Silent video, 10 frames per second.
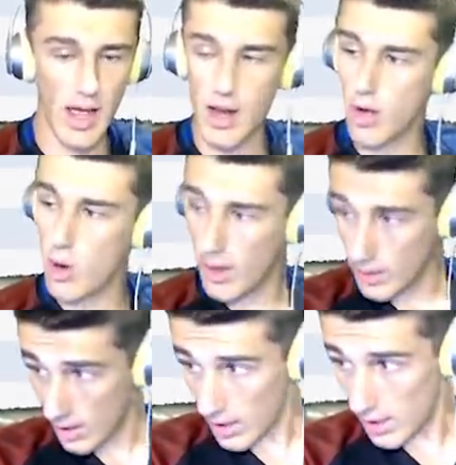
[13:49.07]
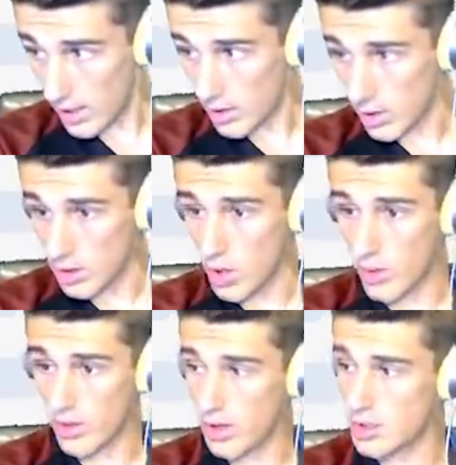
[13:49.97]
I'll go ahead and uh, lower
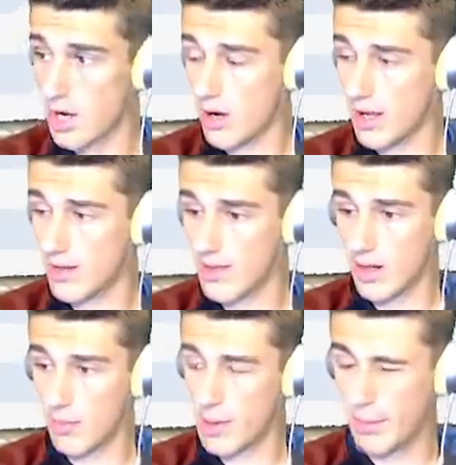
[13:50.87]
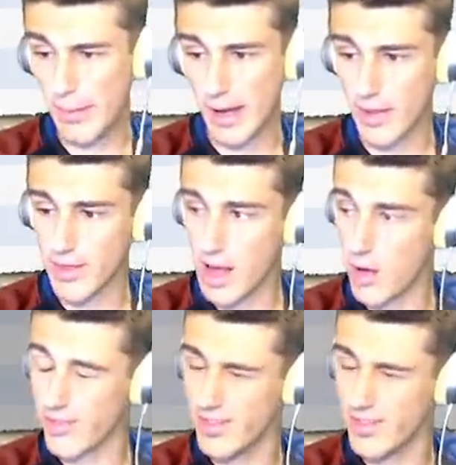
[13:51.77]
the João Cancelo maybe by a thousand